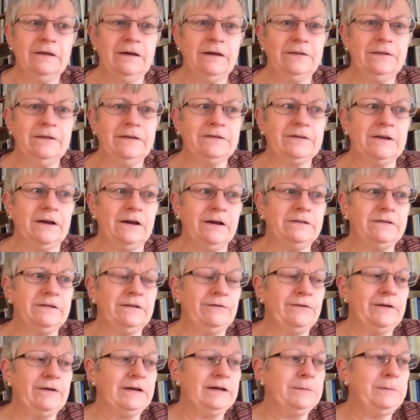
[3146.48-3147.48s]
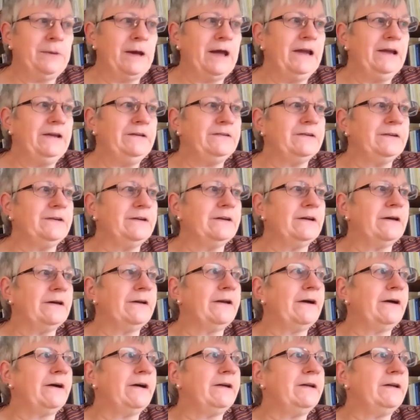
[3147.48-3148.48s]
scientific debate, and
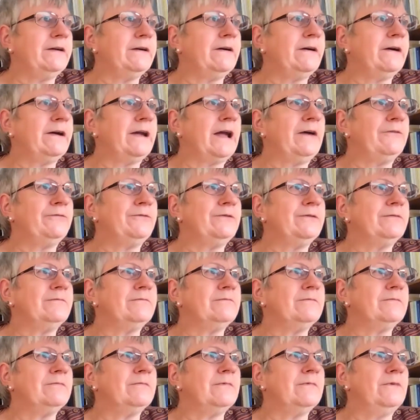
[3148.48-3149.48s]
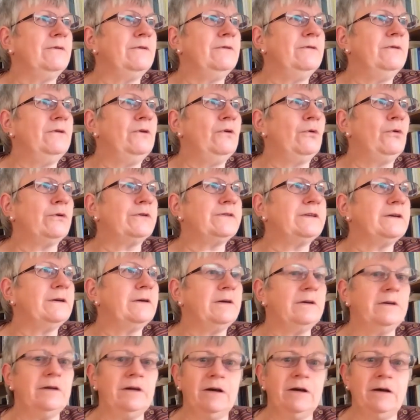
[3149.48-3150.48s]
I haven't looked at
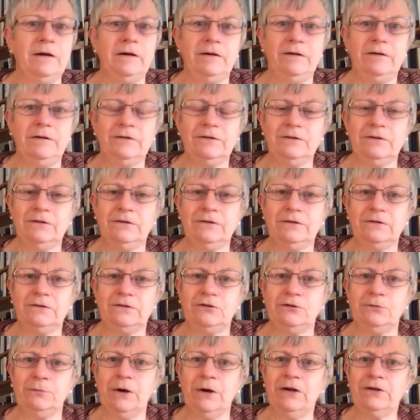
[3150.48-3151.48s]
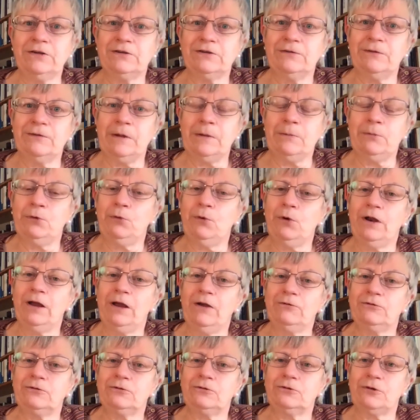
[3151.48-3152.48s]
too much of it, but what
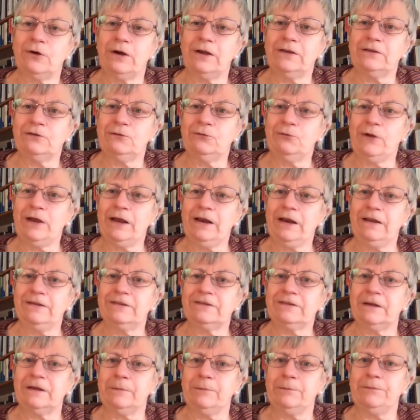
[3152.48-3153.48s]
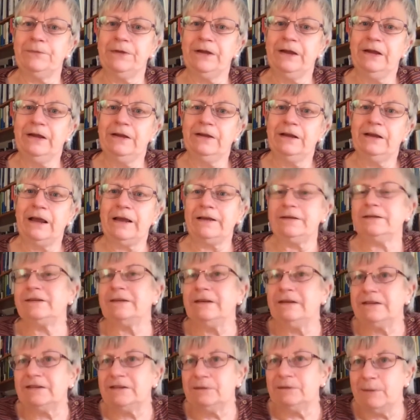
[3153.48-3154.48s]
I've tried to read is some like
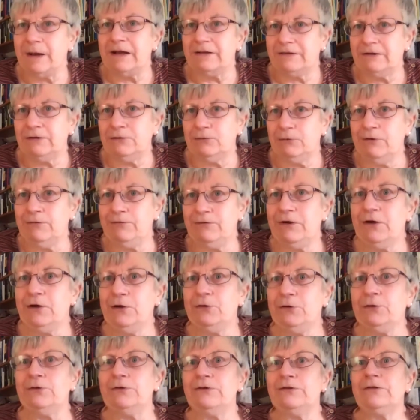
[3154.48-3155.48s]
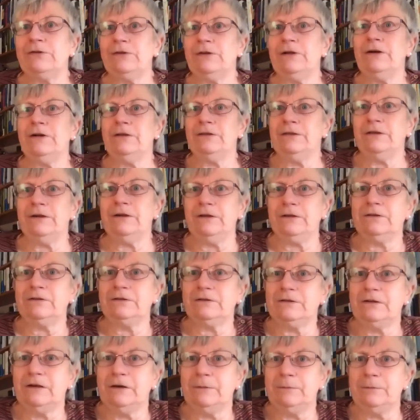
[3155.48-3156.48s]
systematic reviews that
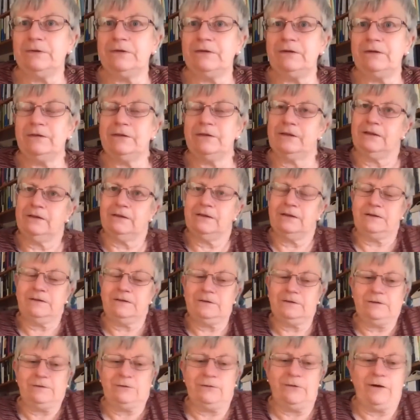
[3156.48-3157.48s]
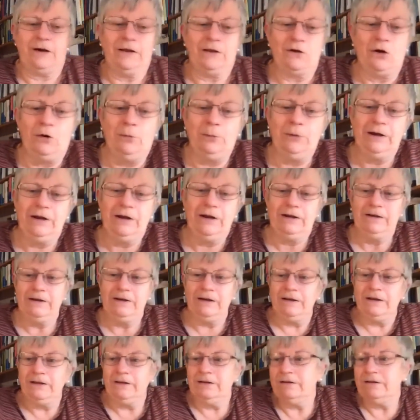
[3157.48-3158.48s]
this is very common
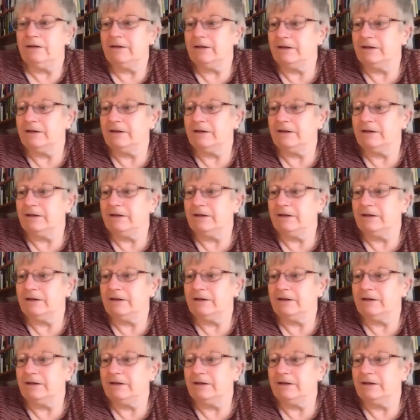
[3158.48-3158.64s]
in